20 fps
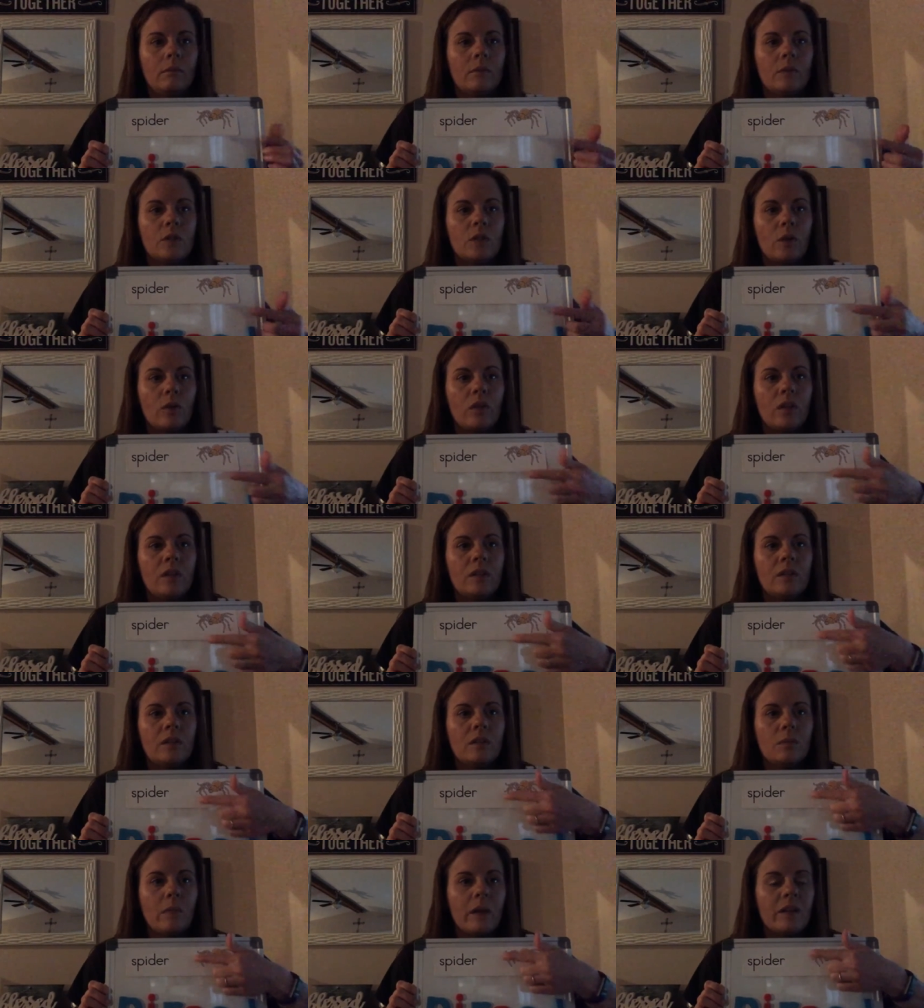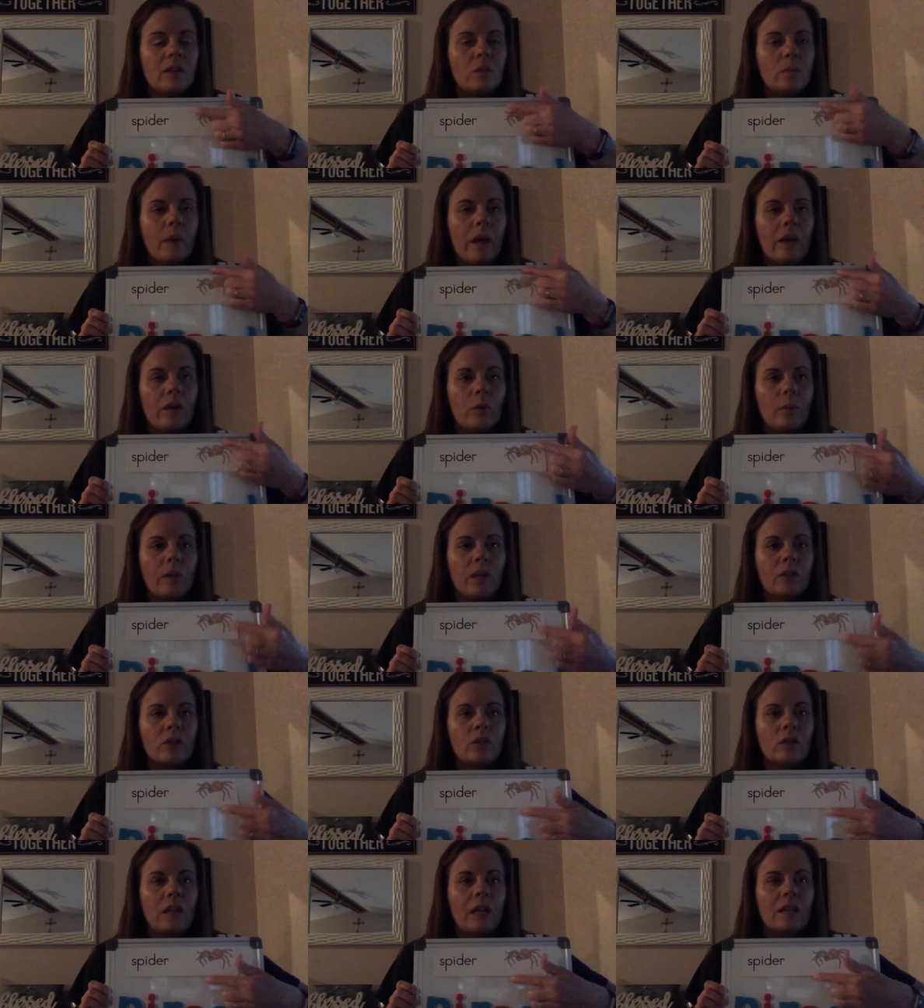So this is my spider
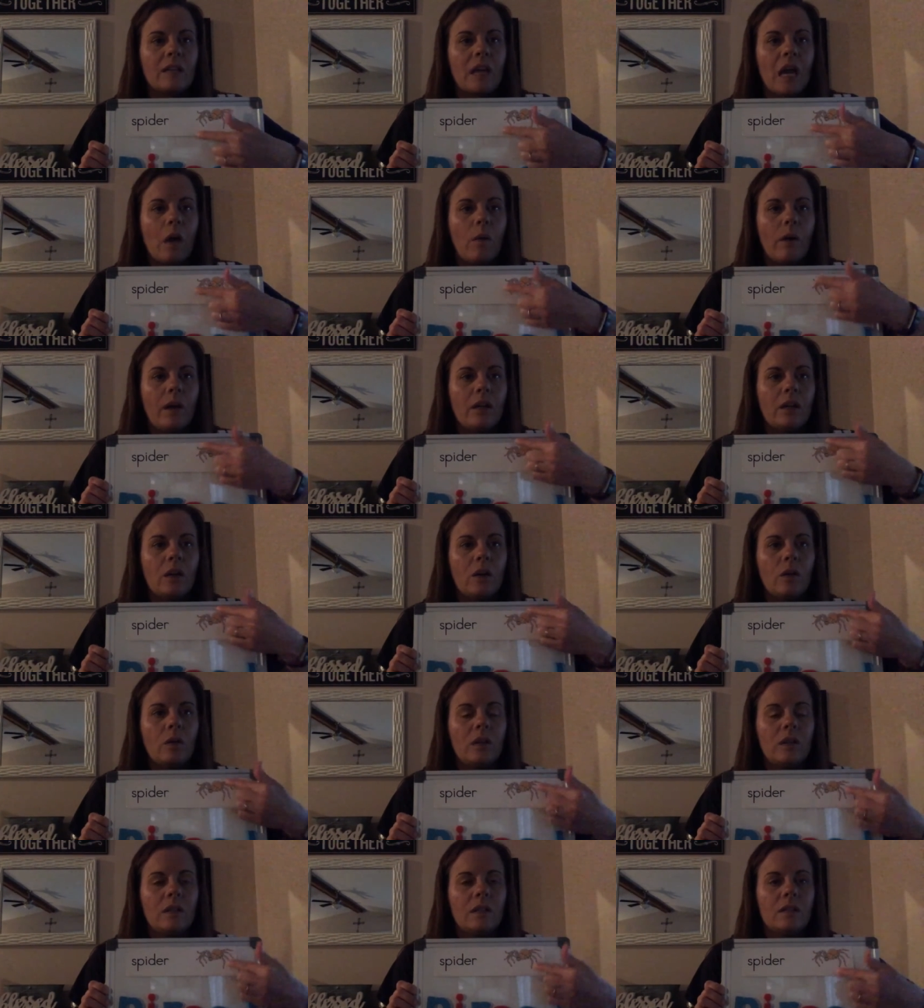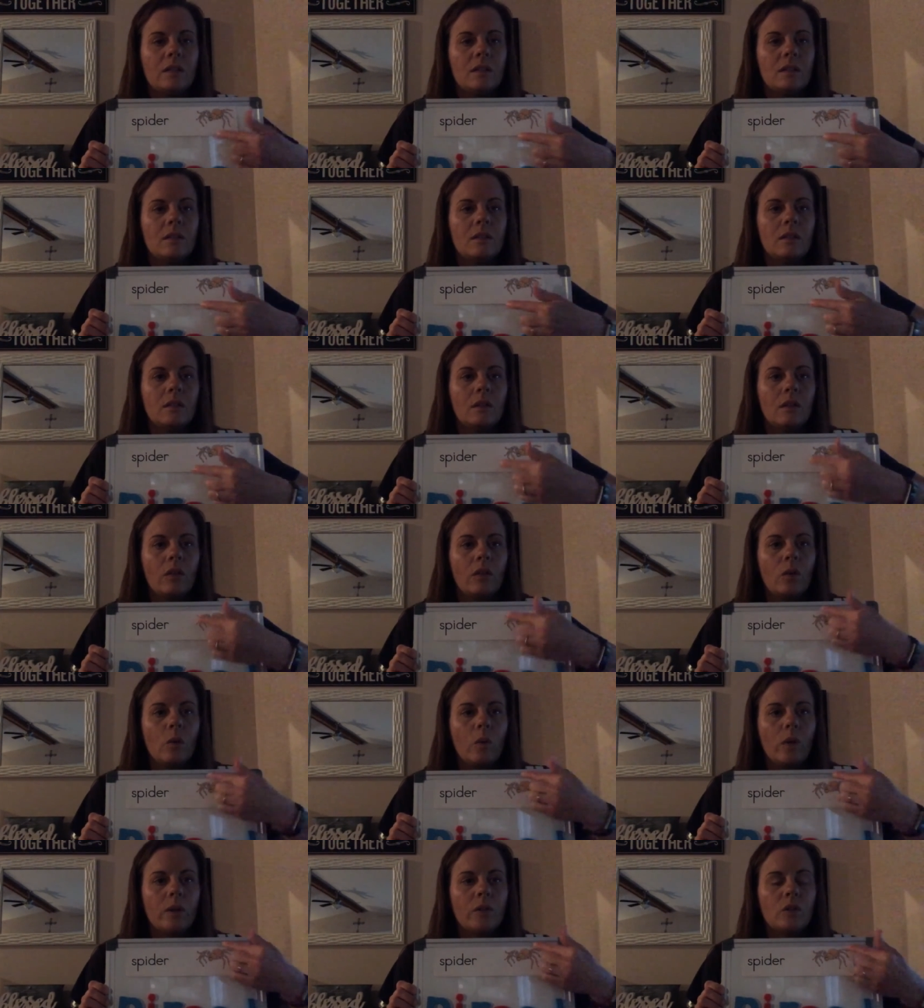picture. That's how I know that this is
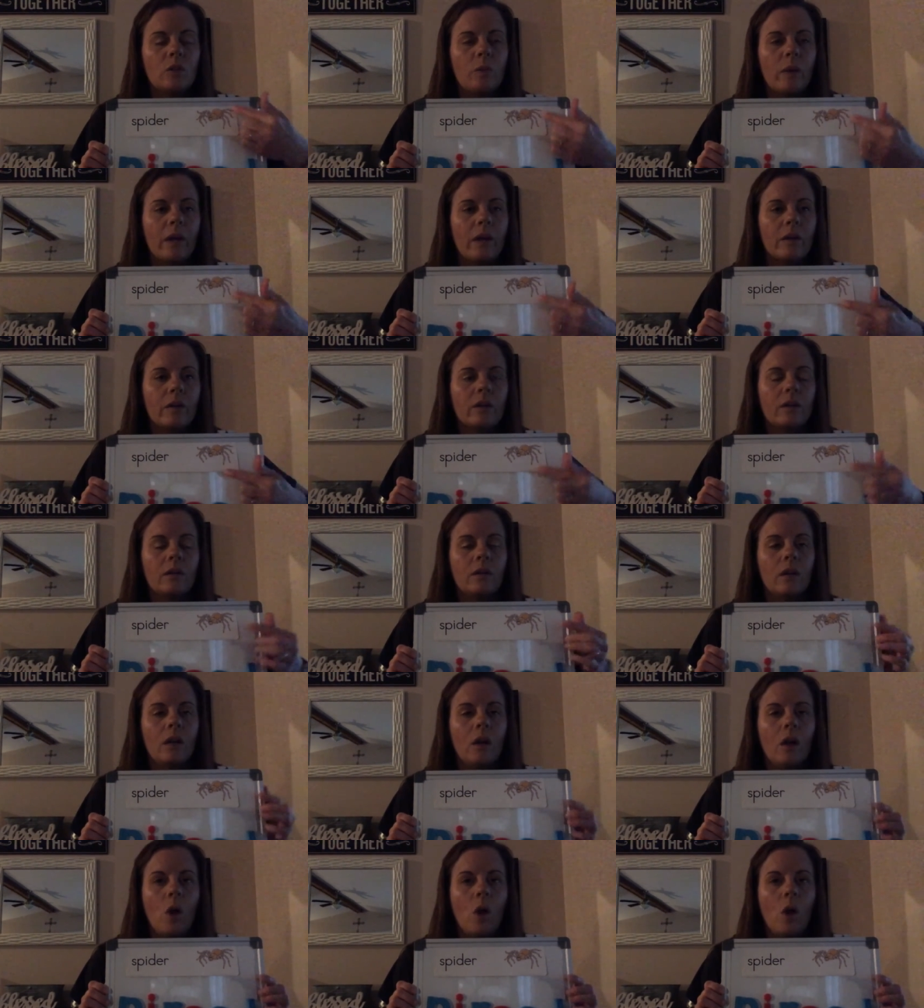the word spider.